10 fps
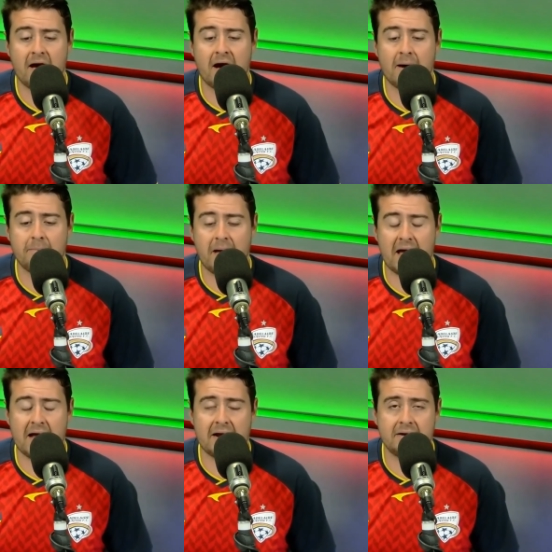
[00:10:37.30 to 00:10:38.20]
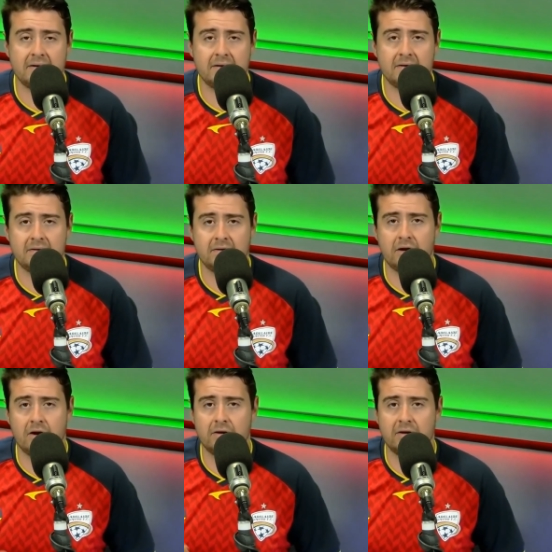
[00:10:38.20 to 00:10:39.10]
Um, and you
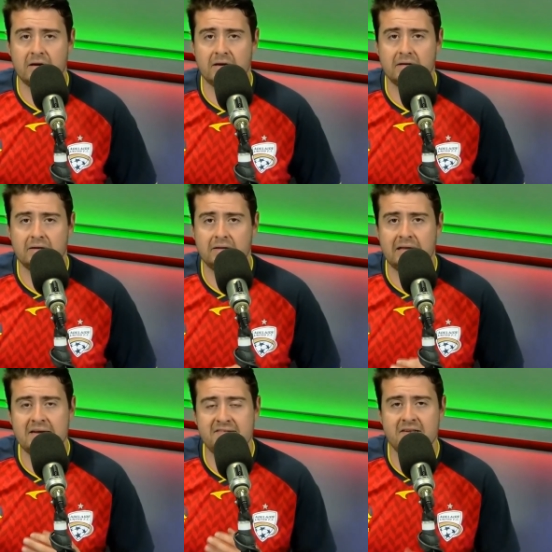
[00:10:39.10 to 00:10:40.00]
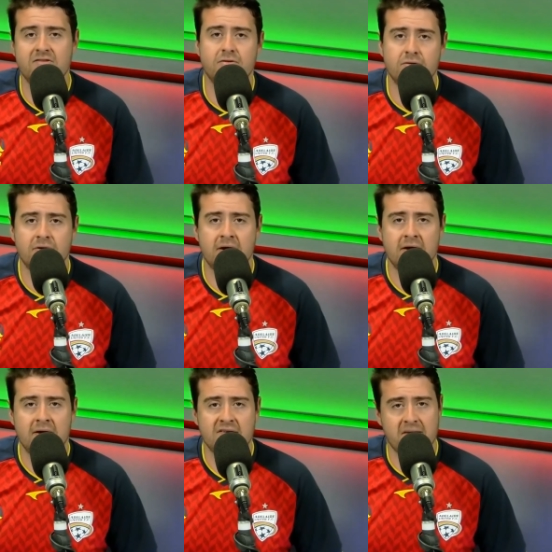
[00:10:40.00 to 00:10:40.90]
know it leads into
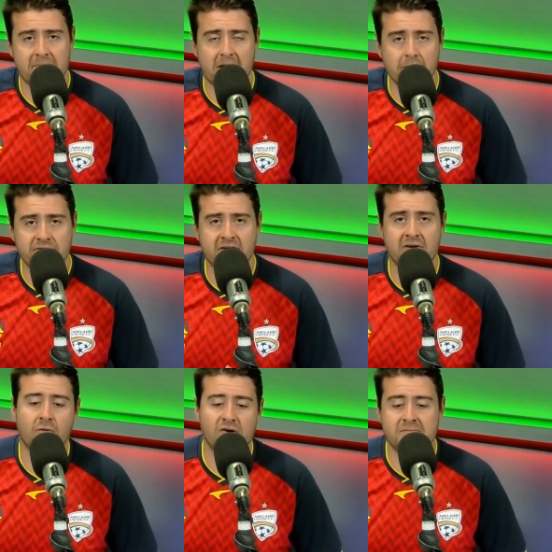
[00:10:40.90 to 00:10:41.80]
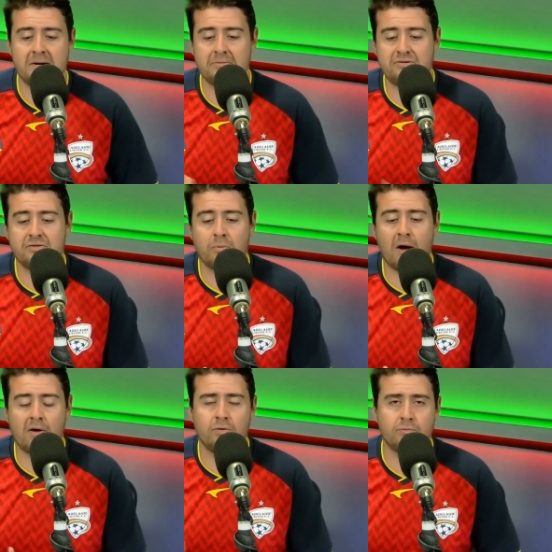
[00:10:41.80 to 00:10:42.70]
something else that annoys me, which is
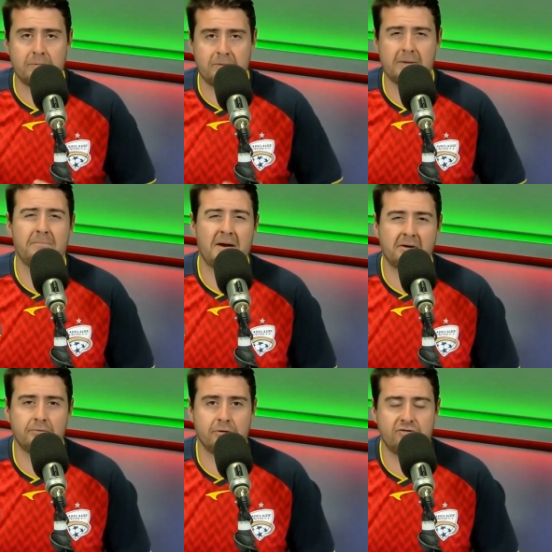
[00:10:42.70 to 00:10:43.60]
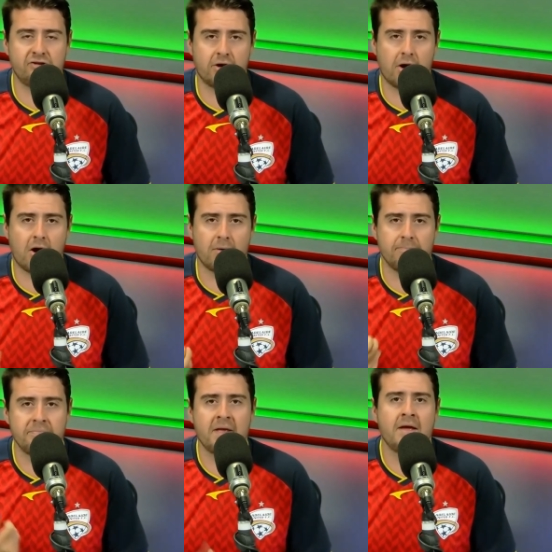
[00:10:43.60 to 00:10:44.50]
why couldn't we bring Ben Garuccio home?
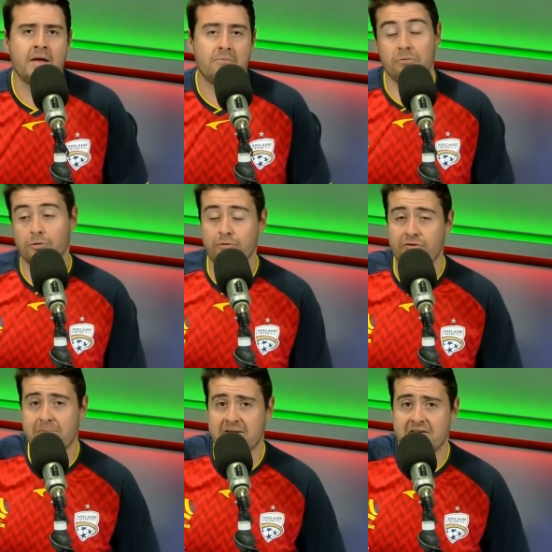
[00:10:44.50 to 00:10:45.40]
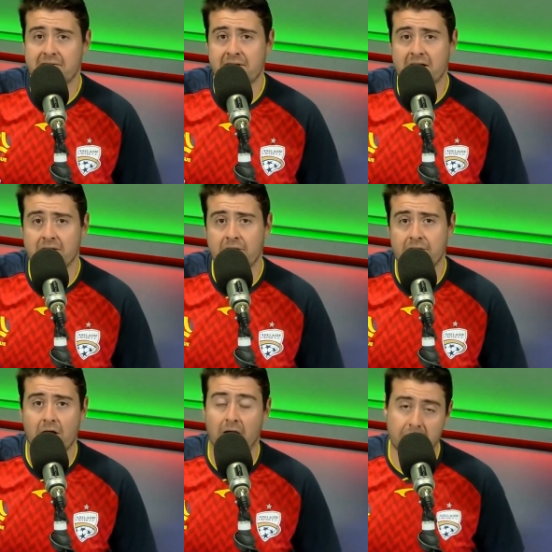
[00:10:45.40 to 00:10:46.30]
with all due respect to Cavallo,
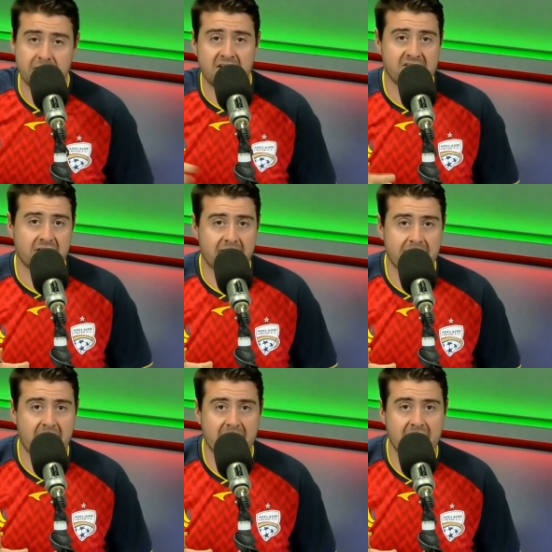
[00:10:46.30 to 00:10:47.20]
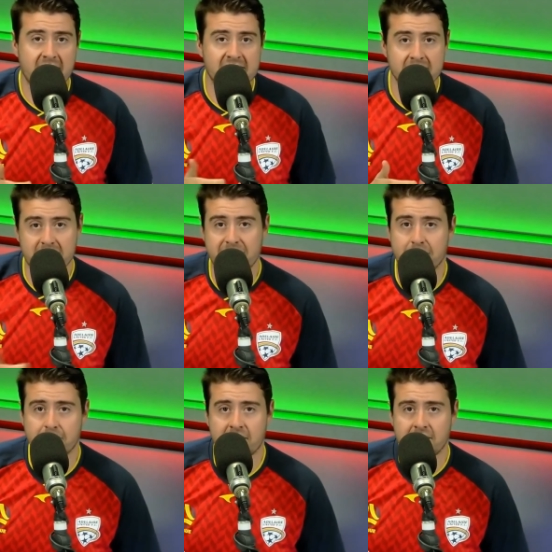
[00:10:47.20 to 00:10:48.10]
I don't think he's a left back. He's a
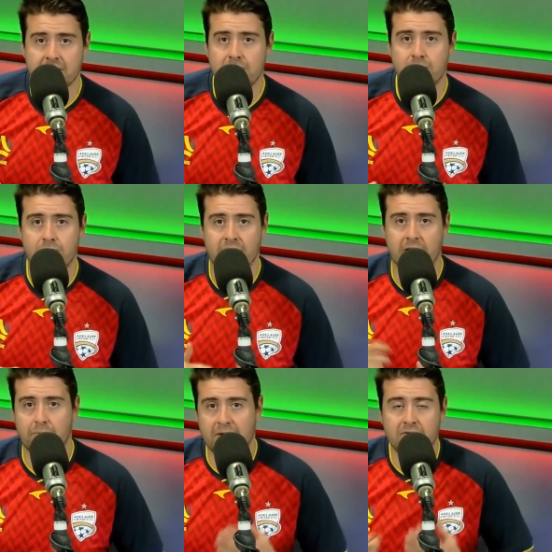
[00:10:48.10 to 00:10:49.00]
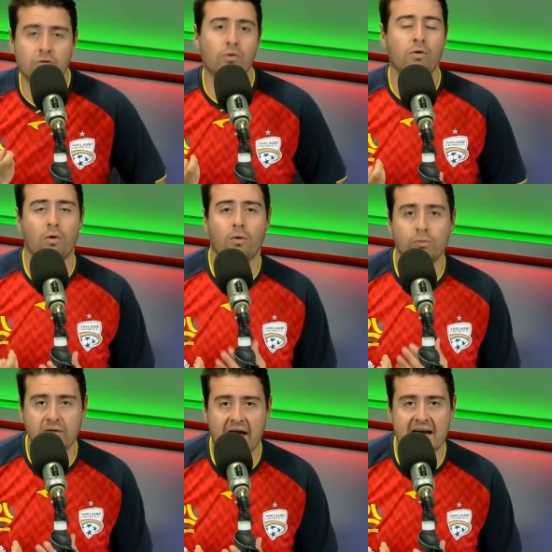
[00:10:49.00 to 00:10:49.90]
midfielder. You know, we can talk
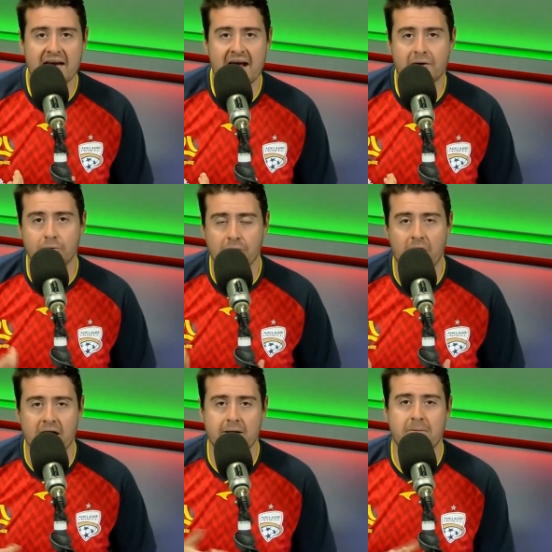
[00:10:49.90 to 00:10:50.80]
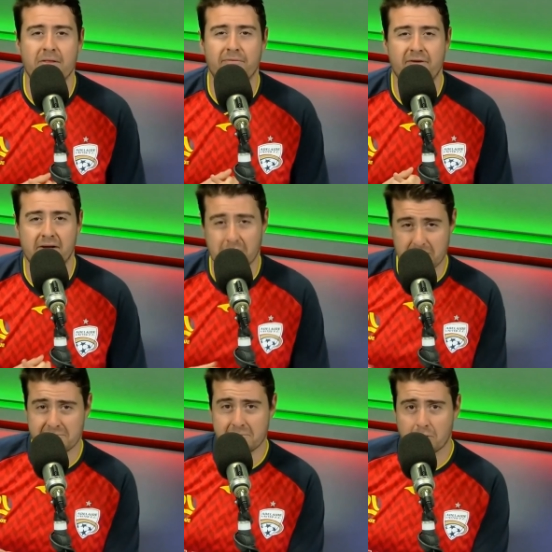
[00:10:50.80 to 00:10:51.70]
all day and all night about the fact that
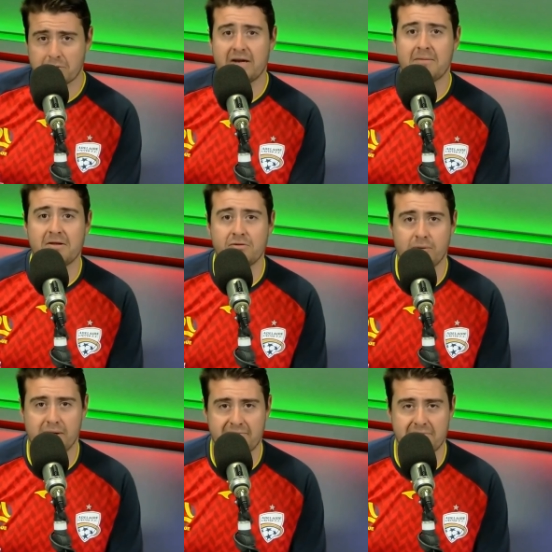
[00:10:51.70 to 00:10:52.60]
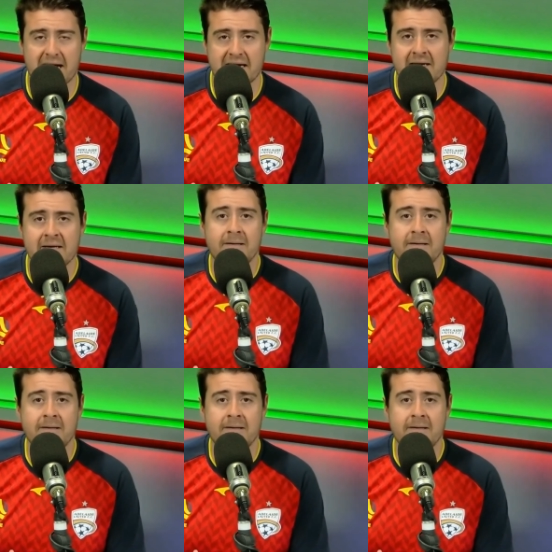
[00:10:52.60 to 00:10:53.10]
we've molded him into a left back.